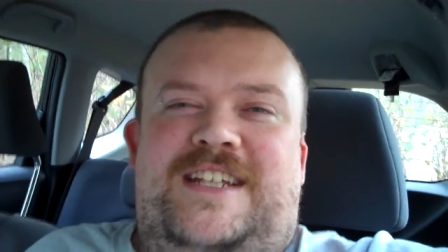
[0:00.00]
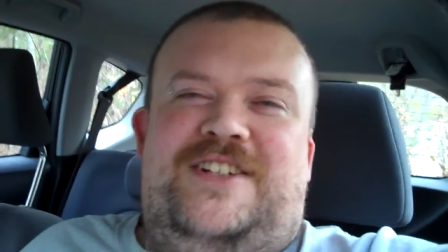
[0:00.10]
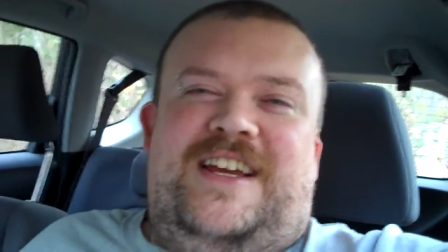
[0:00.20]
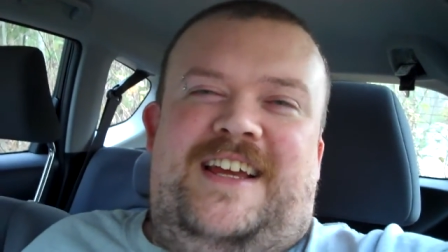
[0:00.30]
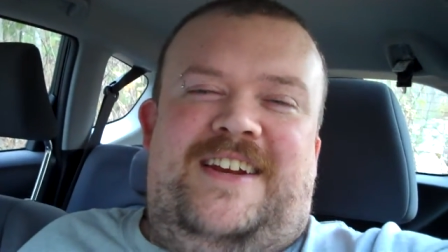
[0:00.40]
shitty
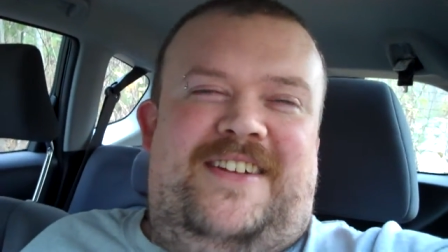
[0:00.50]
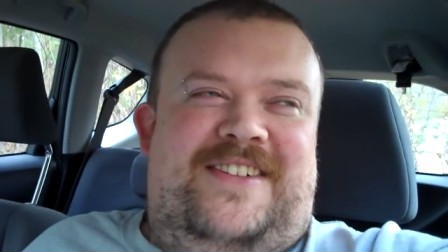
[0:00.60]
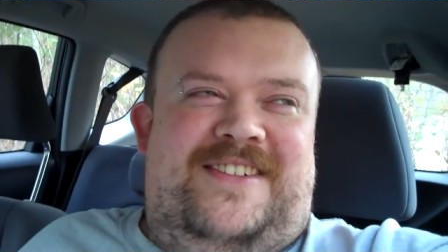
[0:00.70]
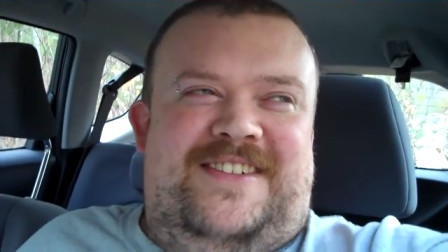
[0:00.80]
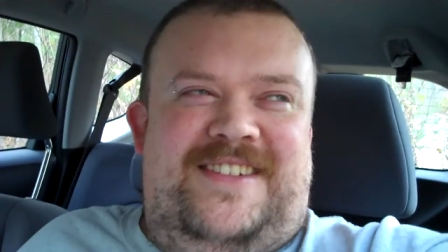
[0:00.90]

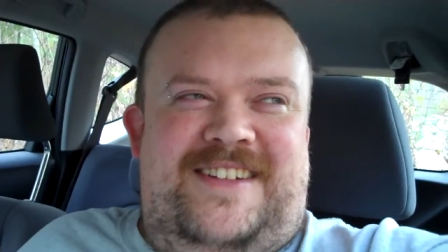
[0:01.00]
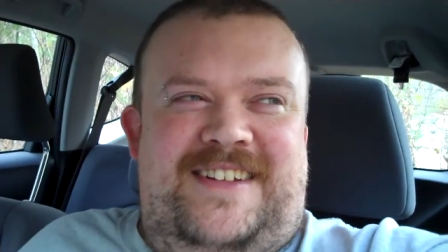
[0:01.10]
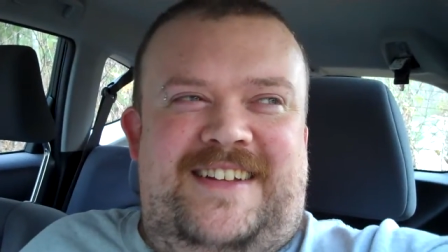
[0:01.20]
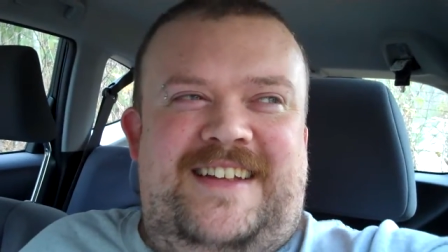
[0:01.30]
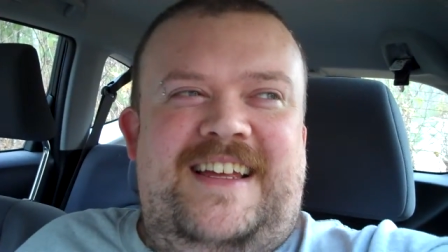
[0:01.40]
channel.
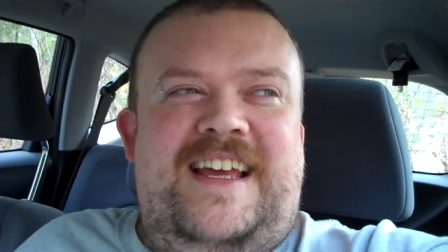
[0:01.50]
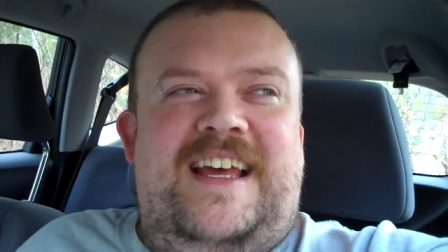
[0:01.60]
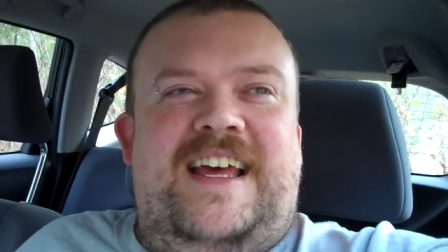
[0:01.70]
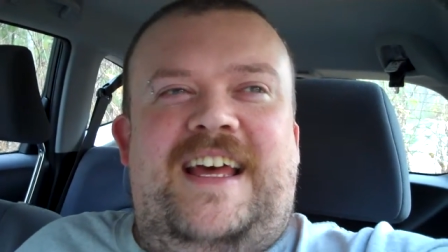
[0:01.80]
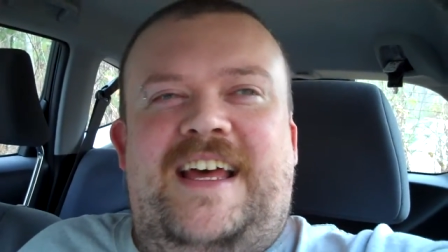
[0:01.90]

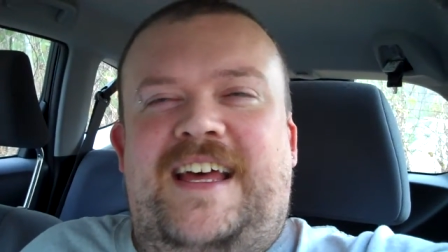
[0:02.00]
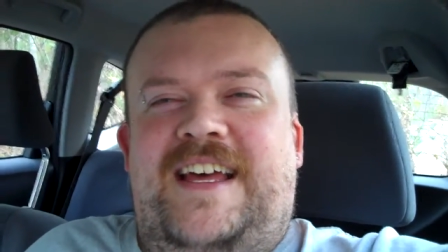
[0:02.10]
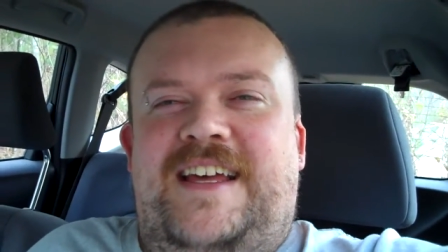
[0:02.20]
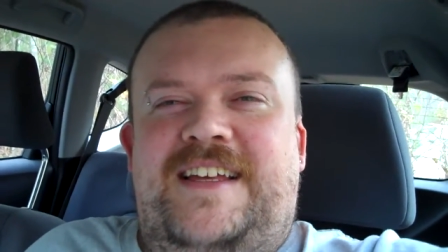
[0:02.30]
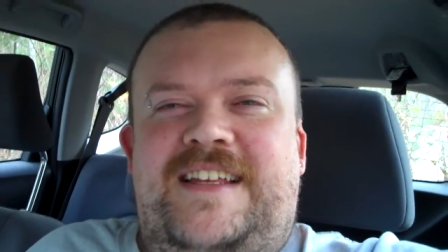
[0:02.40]

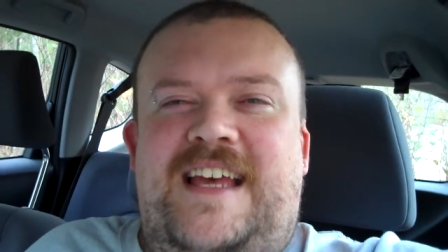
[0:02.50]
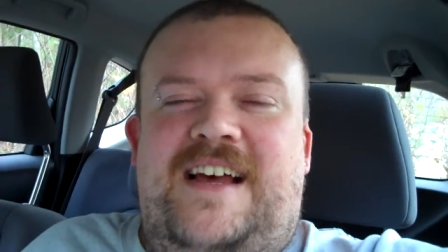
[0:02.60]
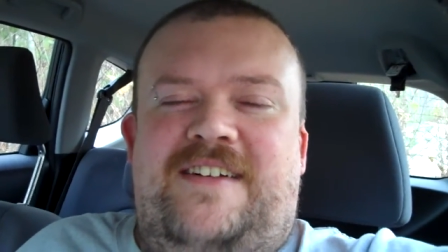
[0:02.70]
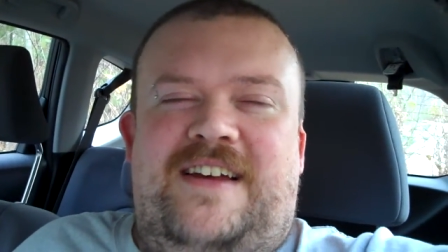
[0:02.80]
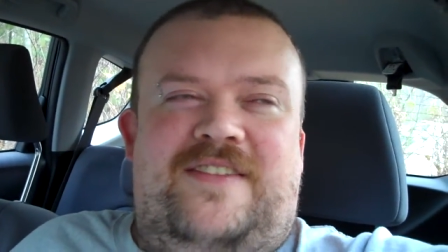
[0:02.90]
uh,
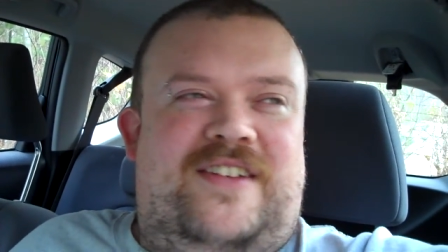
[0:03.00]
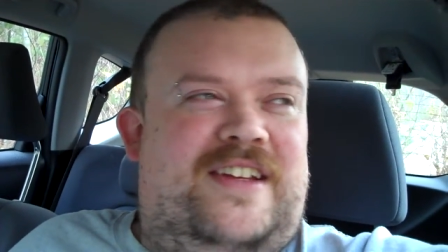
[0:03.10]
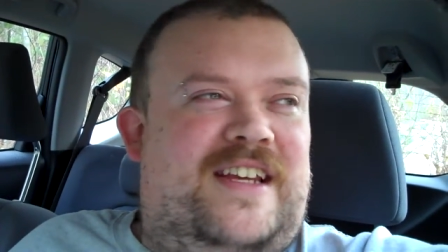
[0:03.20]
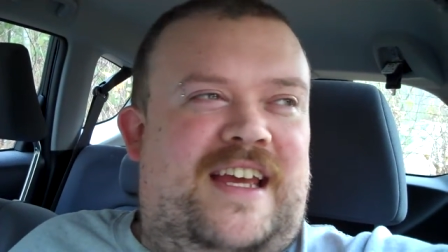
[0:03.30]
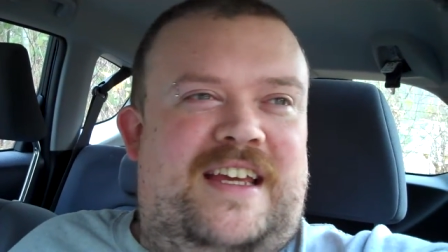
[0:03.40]
yeah, I'll have a
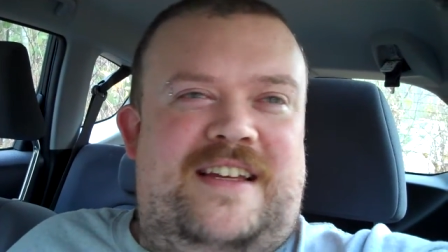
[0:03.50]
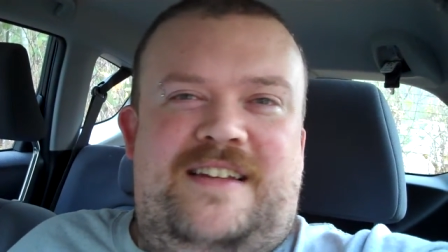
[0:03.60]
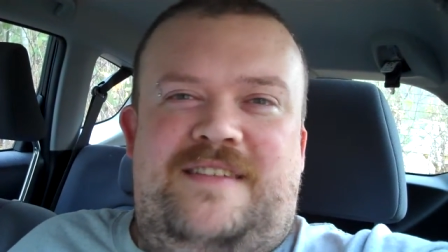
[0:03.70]
good day.